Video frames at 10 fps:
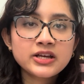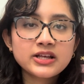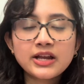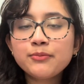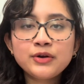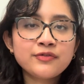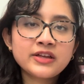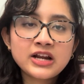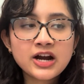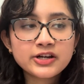kind of briefly
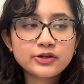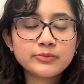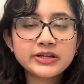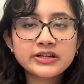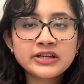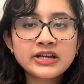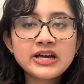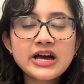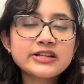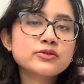in higher human
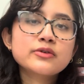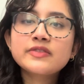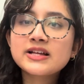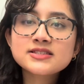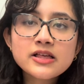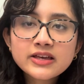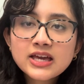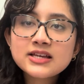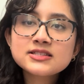I don't know if that's still the case